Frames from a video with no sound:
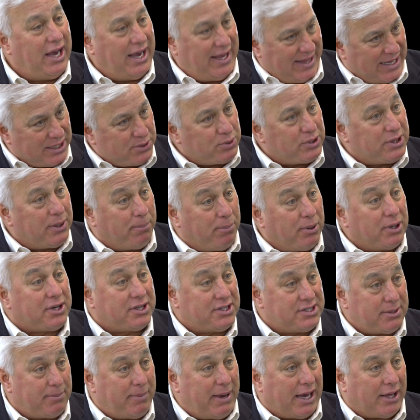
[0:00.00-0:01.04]
And that's what the book
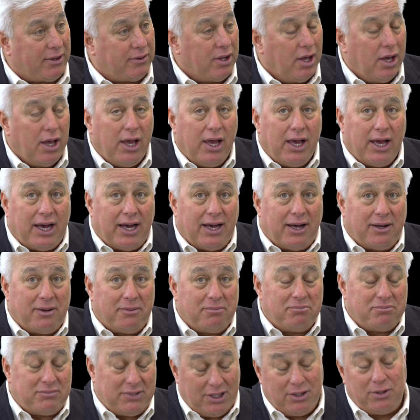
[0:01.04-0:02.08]
is about.
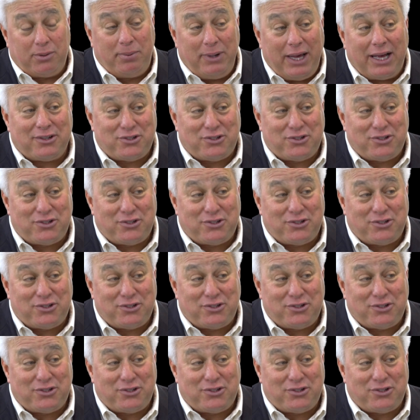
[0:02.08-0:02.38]
It'll be